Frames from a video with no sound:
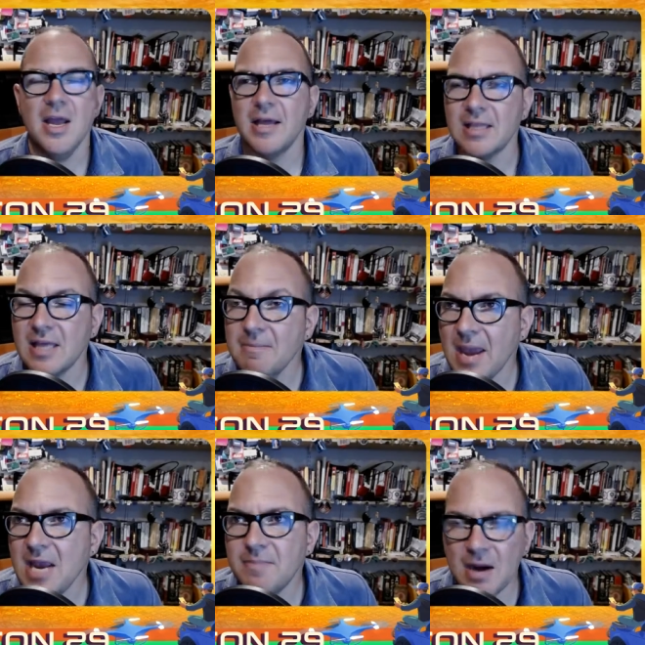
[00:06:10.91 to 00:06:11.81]
that they
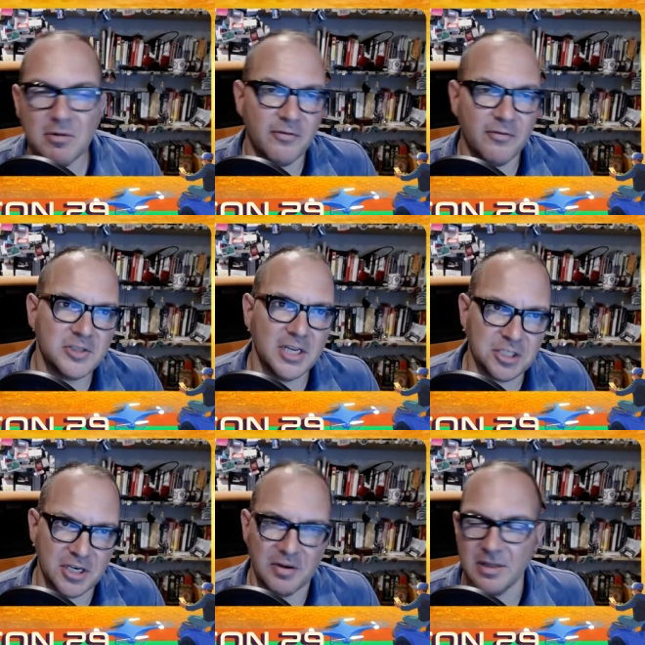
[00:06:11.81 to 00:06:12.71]
made by reverse
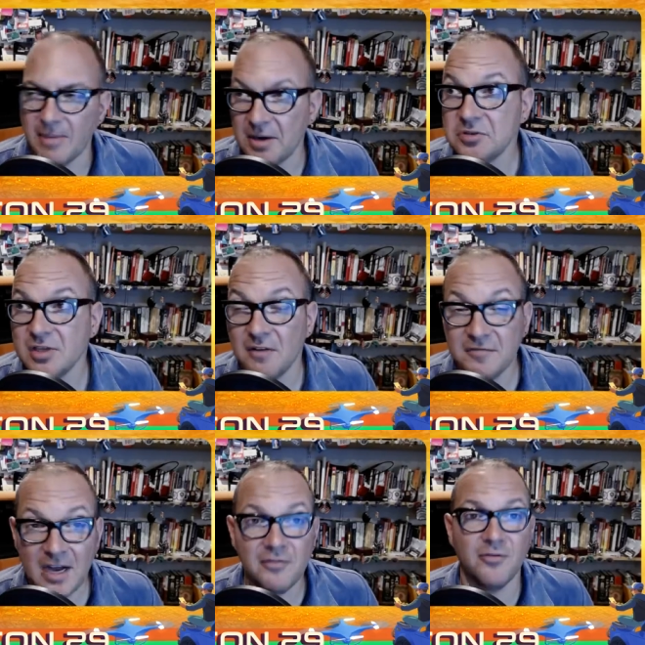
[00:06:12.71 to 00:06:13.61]
engineering the Microsoft
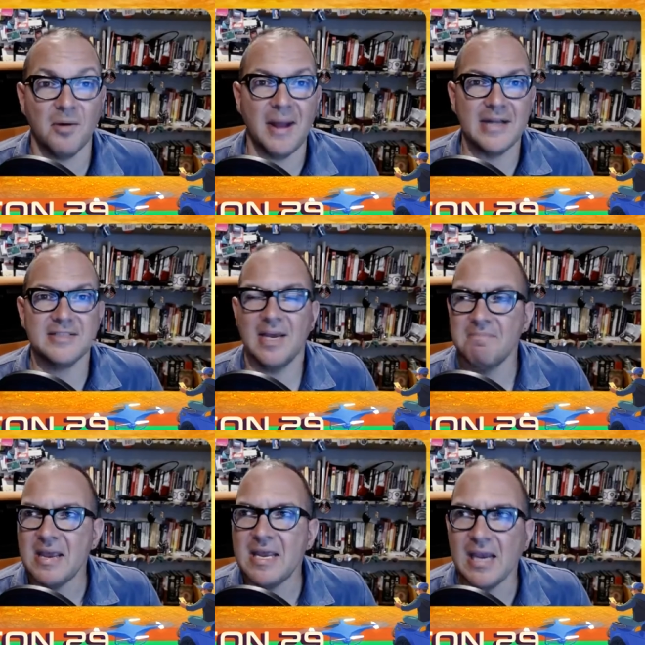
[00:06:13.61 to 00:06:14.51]
file formats and
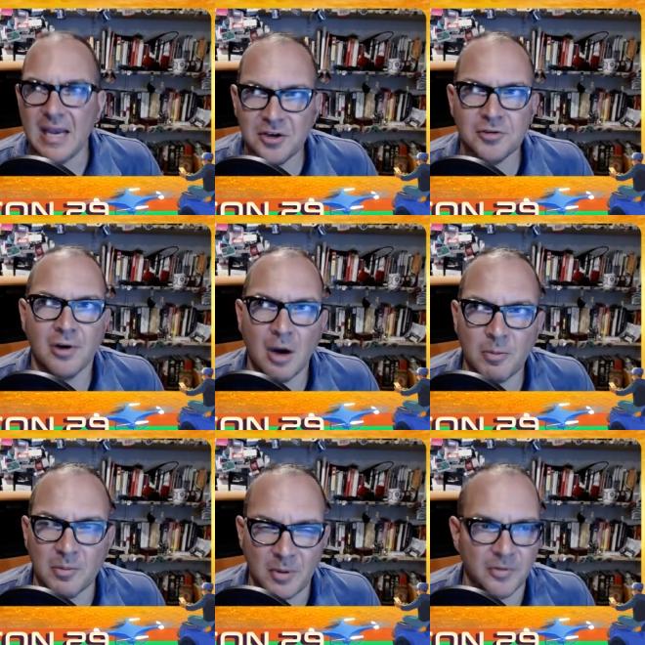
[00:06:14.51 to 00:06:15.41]
making
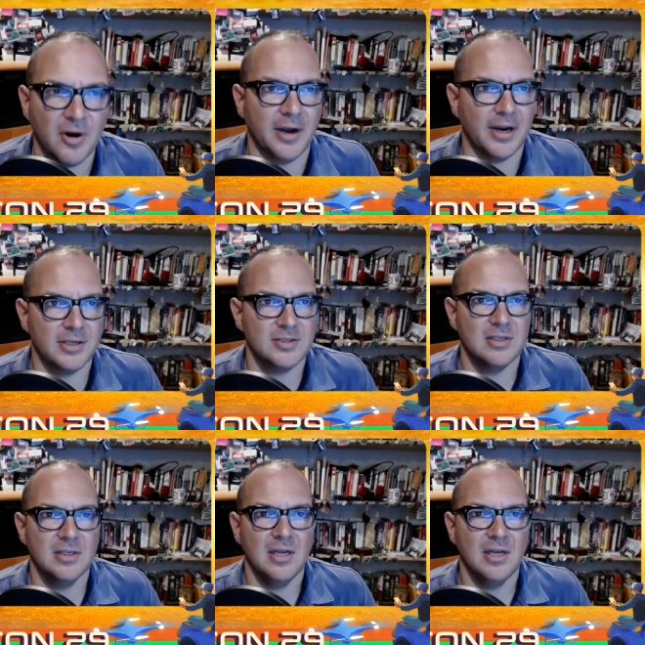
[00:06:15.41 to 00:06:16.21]
interoperable products.